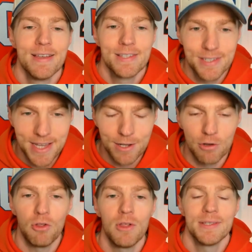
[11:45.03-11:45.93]

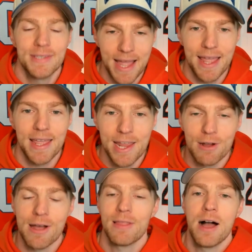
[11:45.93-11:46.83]
single day here
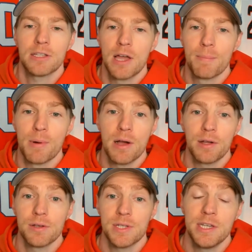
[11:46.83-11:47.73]
at Locked On
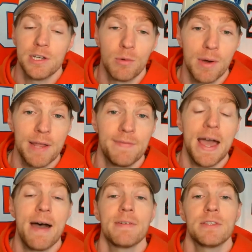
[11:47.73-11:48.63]
Broncos. And you know what? If you
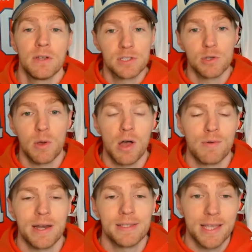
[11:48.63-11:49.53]
haven't done so
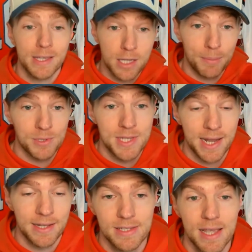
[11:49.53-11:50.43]
already, take a couple
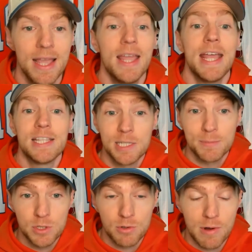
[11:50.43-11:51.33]
seconds, hit
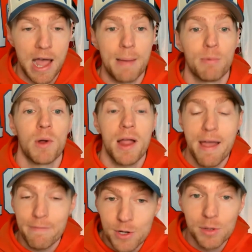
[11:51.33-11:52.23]
subscribe
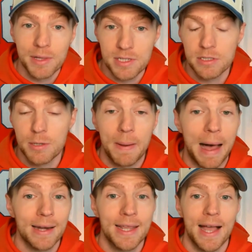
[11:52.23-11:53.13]
wherever you listen to
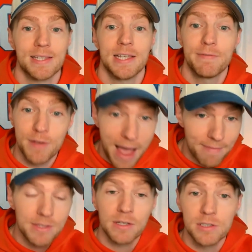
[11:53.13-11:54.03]
podcasts. And if you
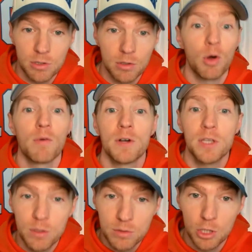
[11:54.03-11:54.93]
haven't done so, go over to
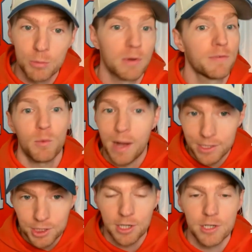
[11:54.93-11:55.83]
YouTube, or if you're
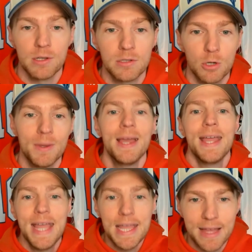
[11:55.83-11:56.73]
watching on YouTube,
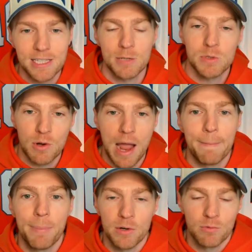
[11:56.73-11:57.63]
hit that
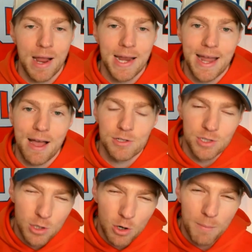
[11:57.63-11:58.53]
subscribe button right now so
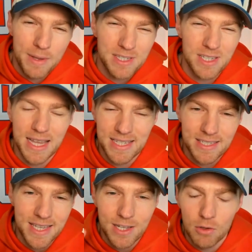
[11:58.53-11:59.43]
you don't miss a
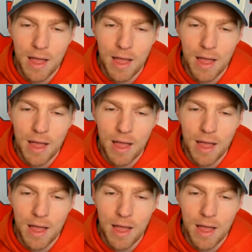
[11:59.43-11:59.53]
single